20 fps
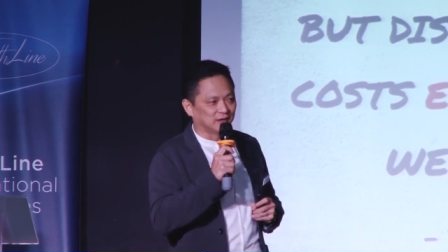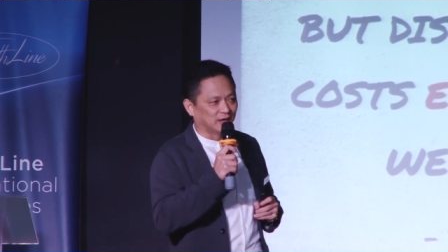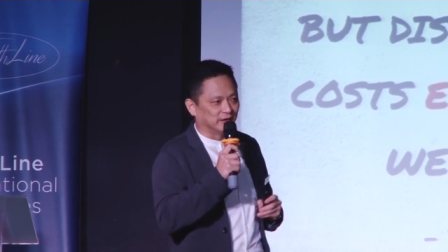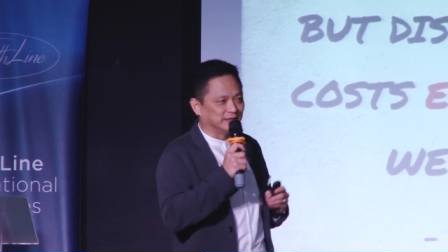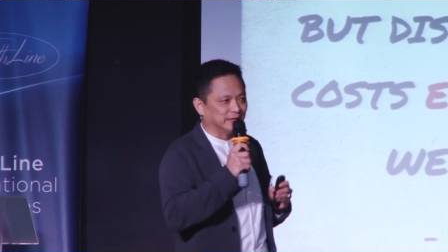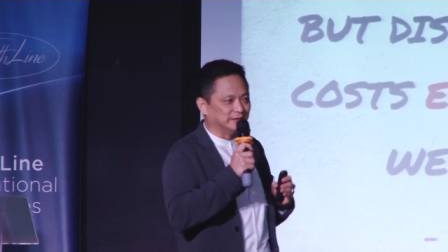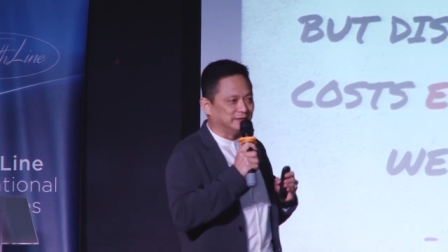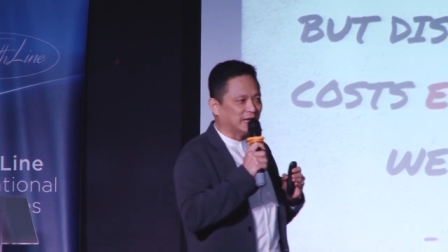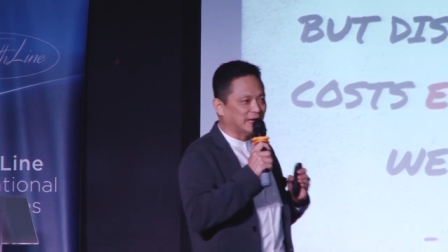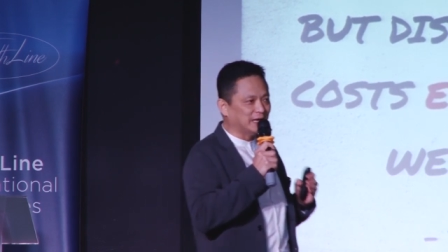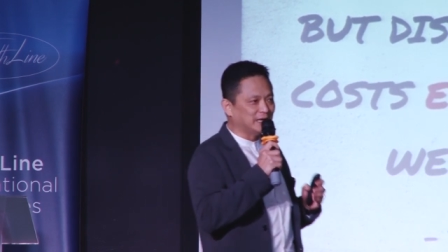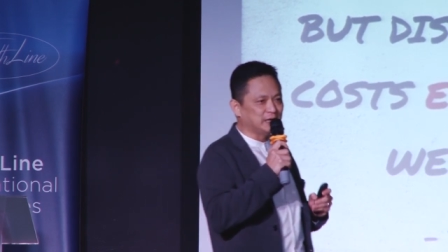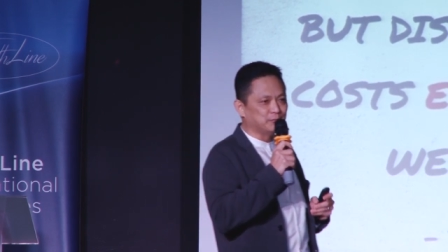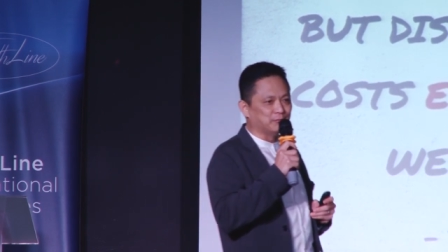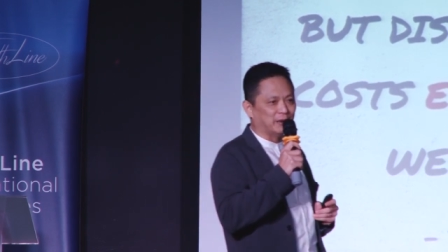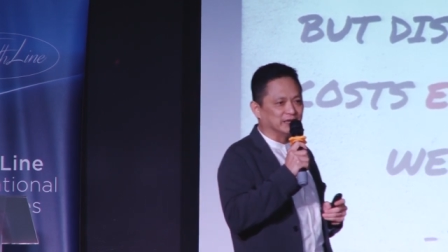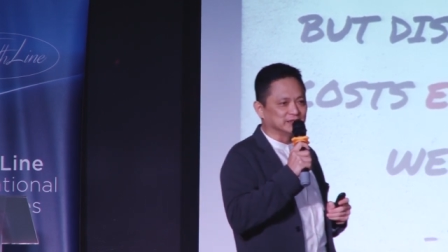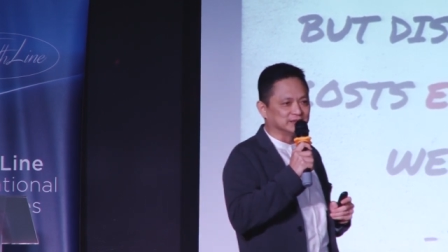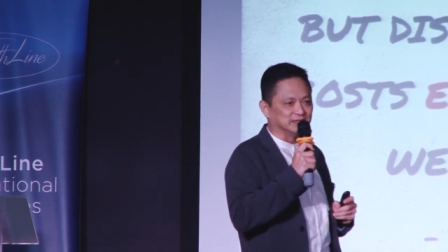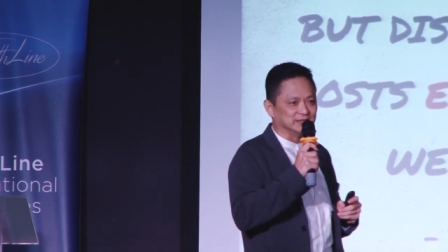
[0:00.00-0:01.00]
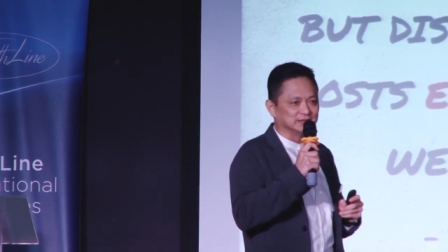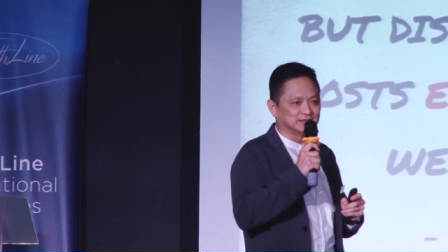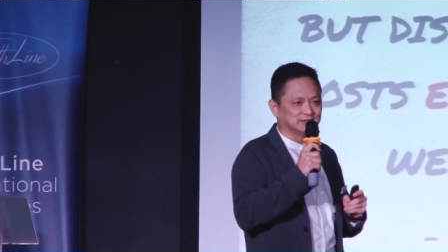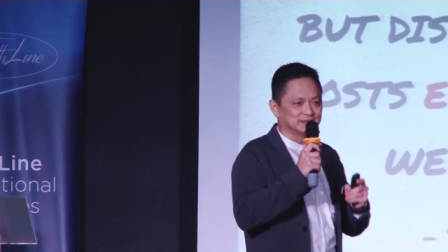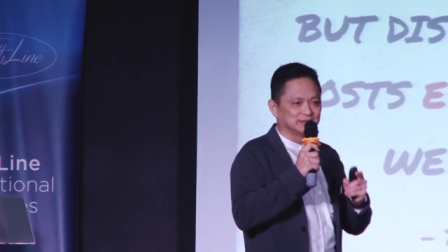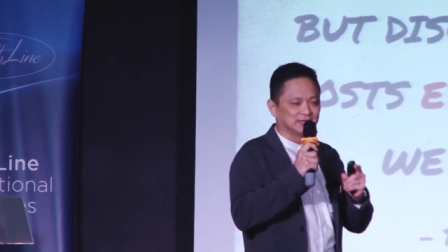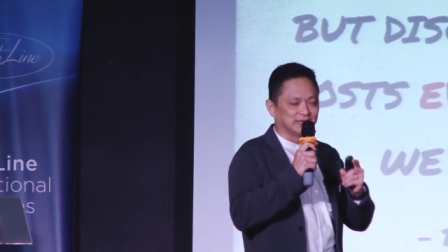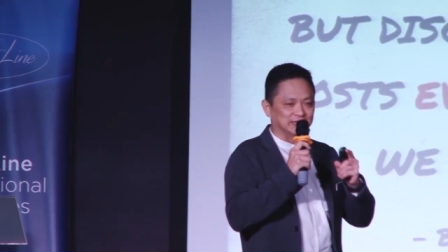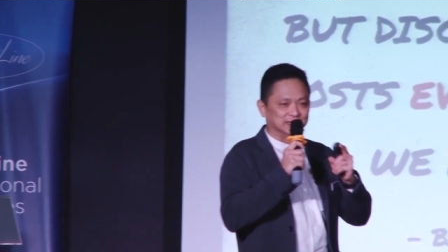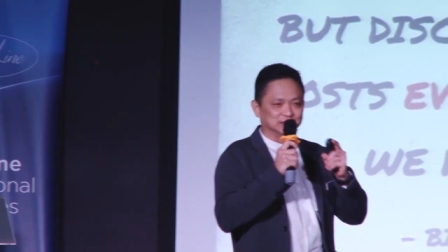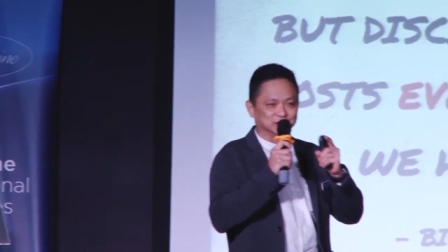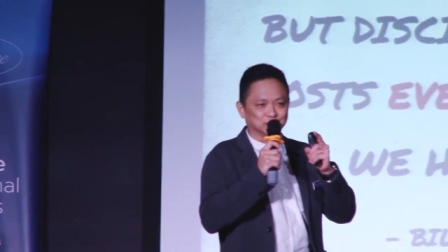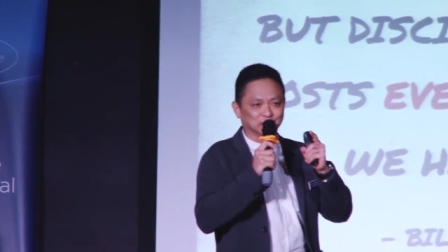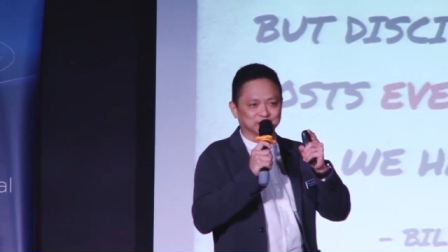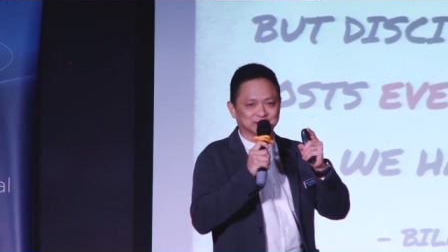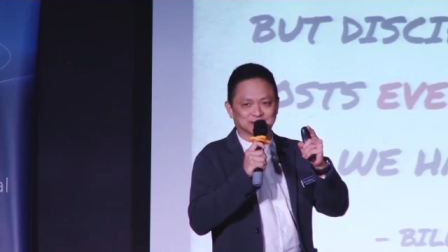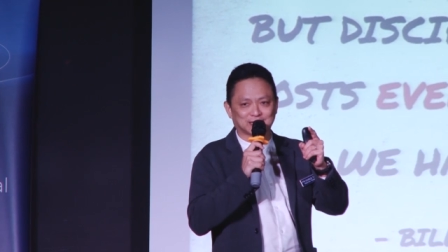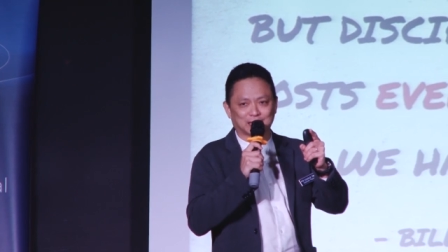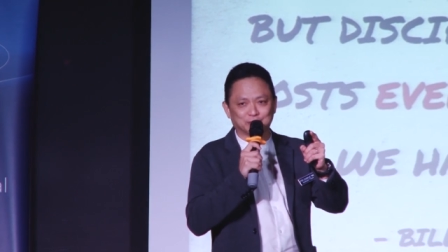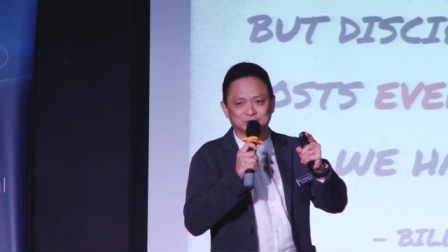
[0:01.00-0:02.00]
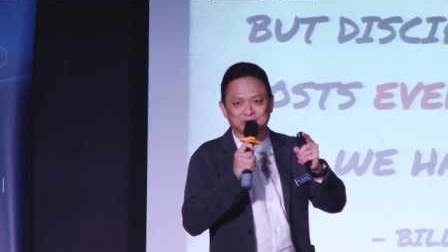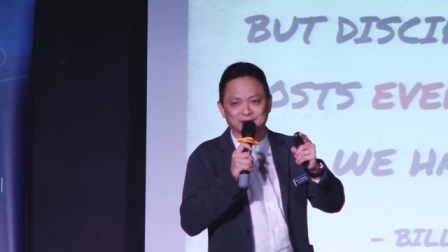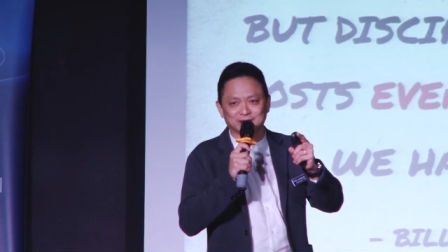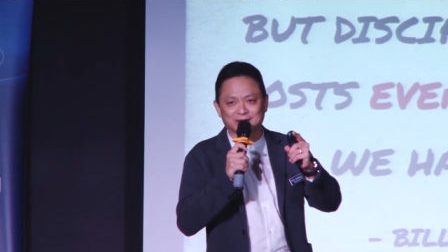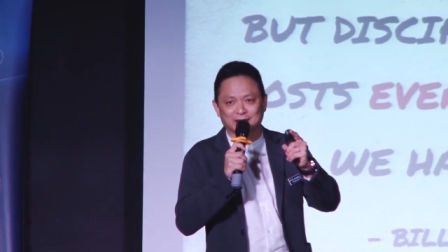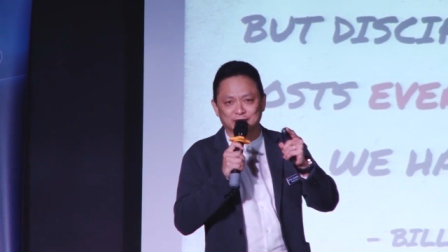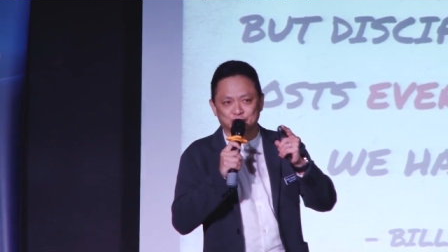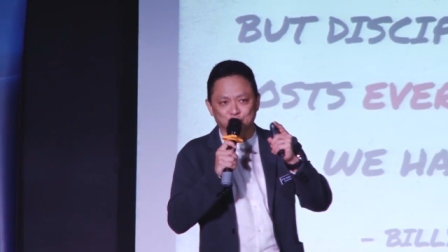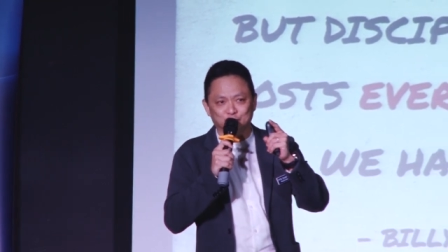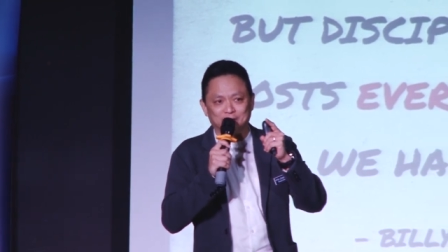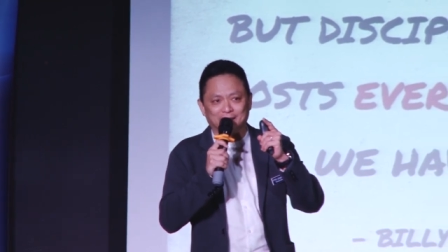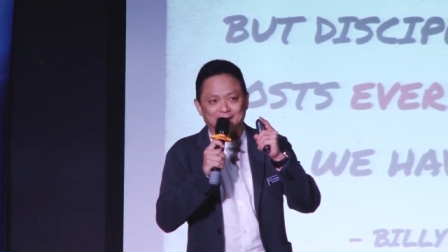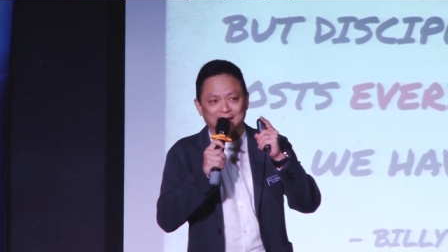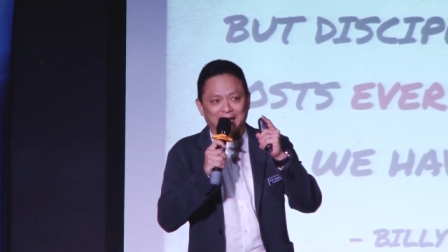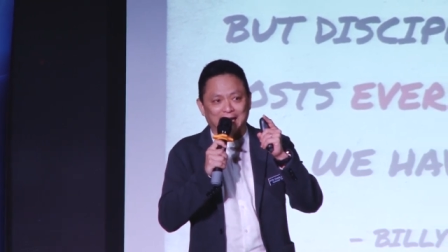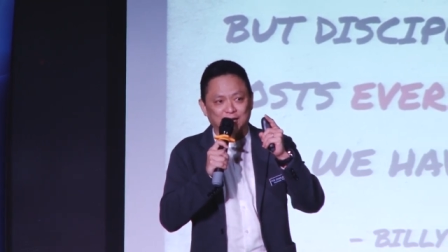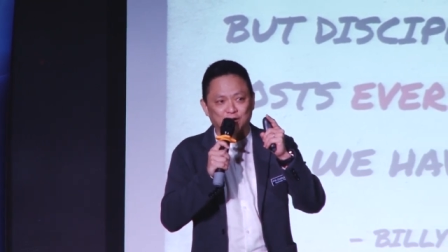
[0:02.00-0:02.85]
on a daily basis is not something that you can